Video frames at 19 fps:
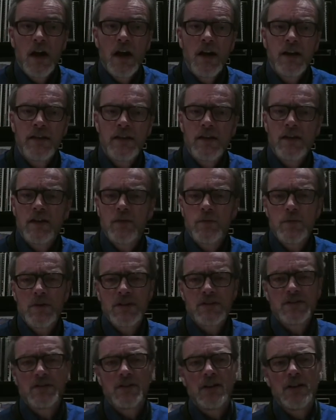I think of
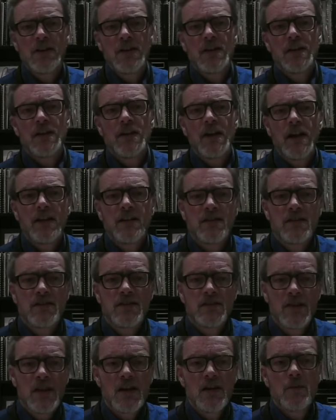Mixolydian as the
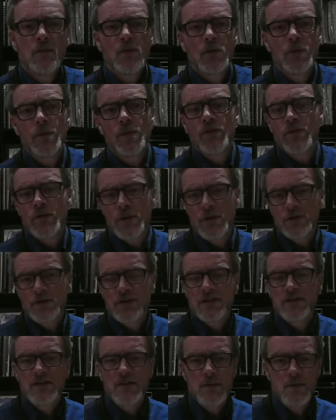same group of notes
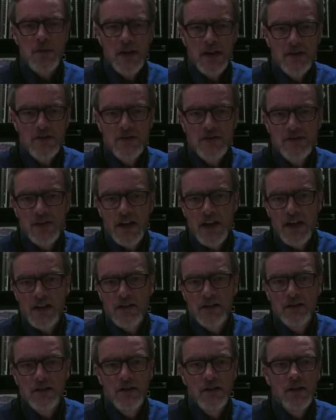as the major
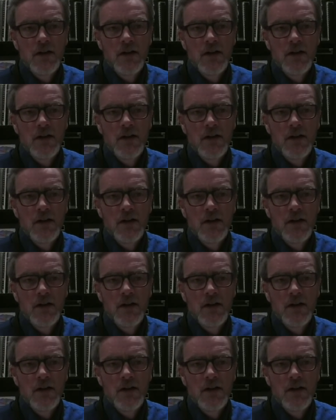scale,